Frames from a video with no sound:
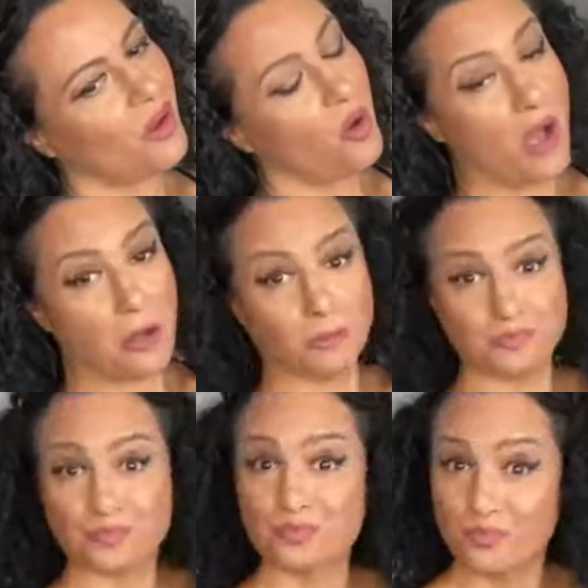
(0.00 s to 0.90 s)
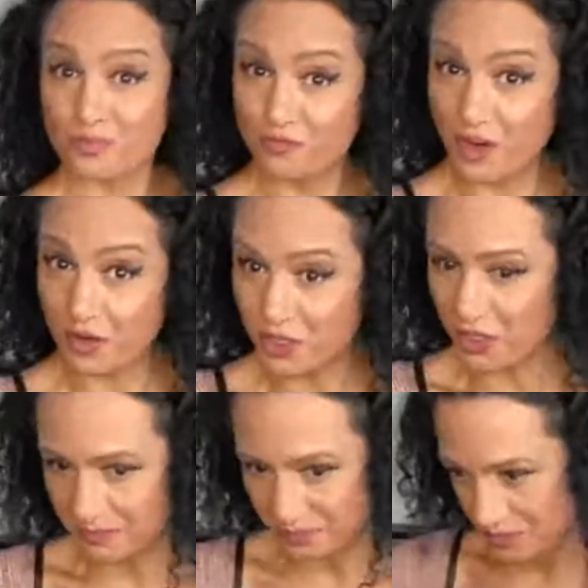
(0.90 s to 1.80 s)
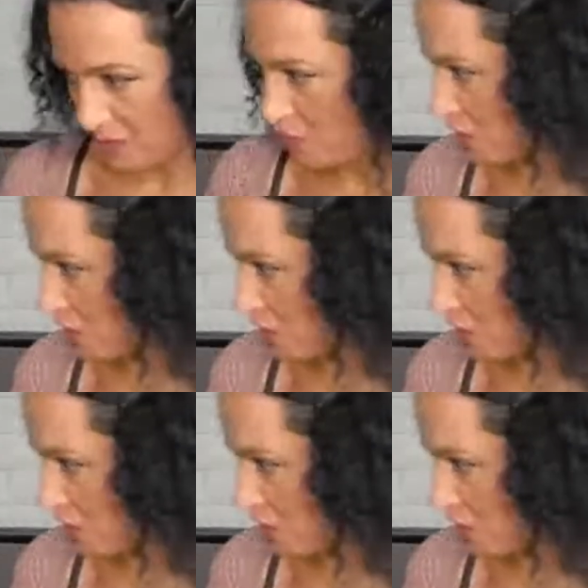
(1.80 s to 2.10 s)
Oh, wow. Very good. Let me